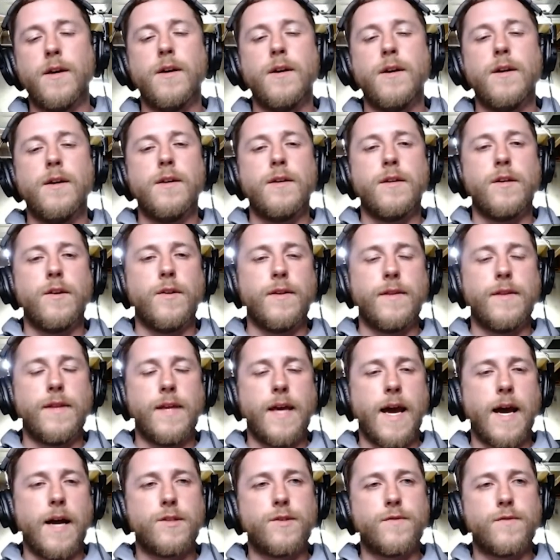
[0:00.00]
You need the
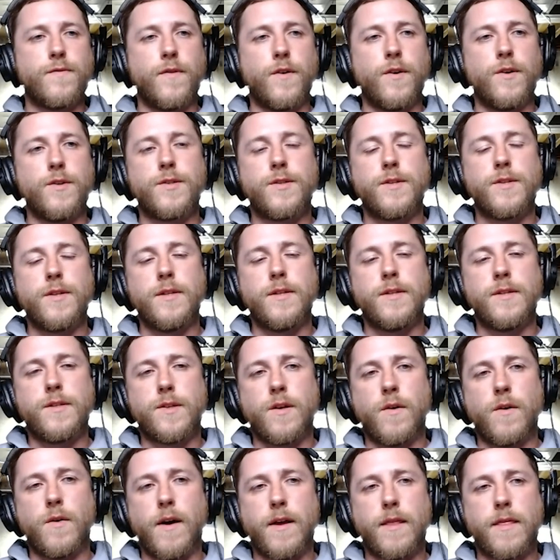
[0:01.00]
Ash first. And
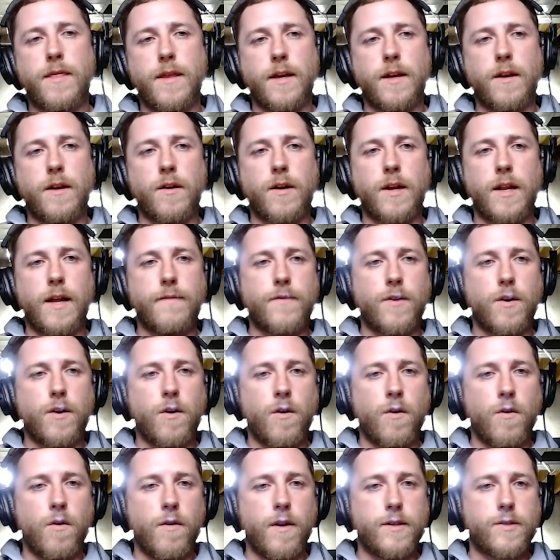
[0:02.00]
so I think you're going to have to
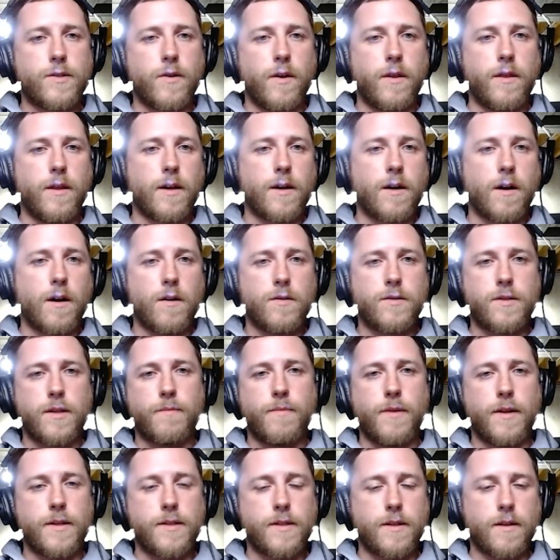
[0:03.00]
earn it. So I think cards like
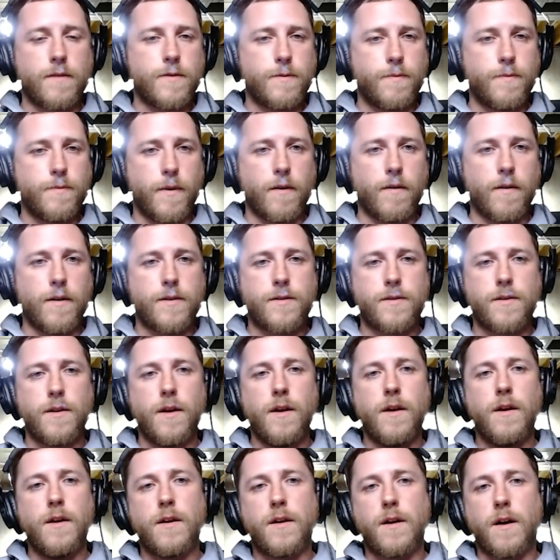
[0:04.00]
Blessing of Spirits,
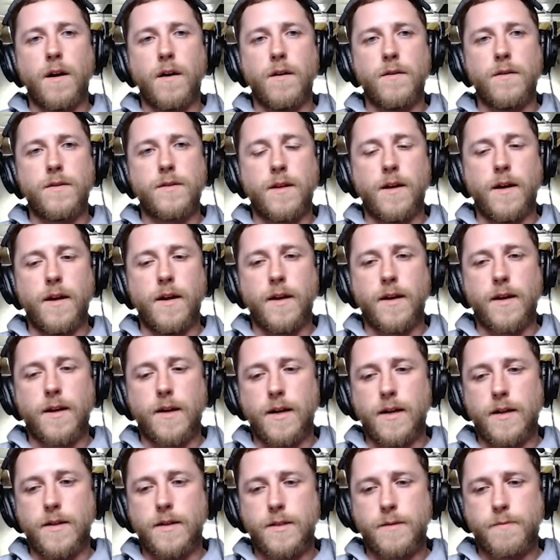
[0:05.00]
cards like
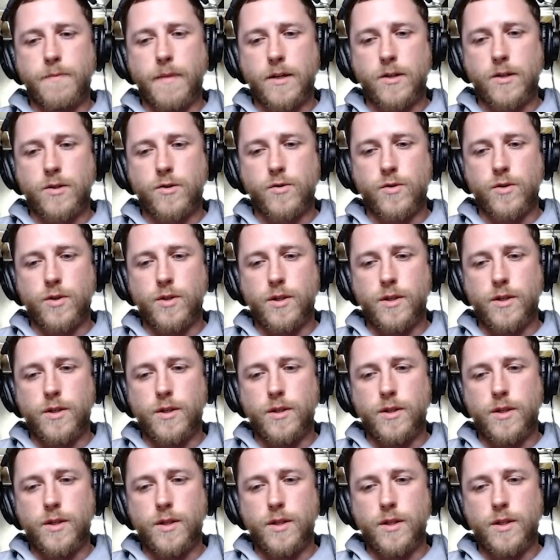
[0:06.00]

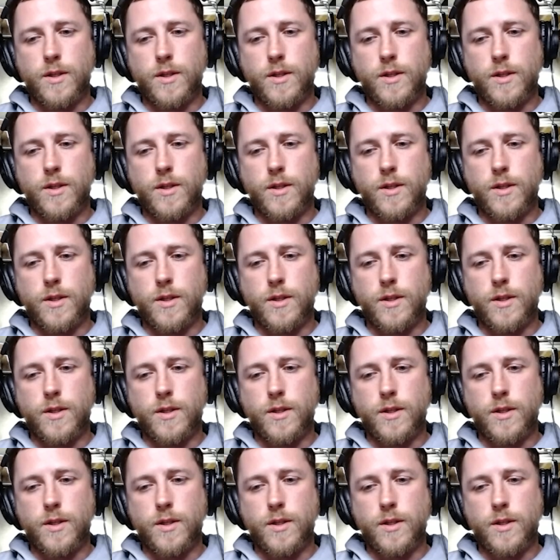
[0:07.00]
Spectral,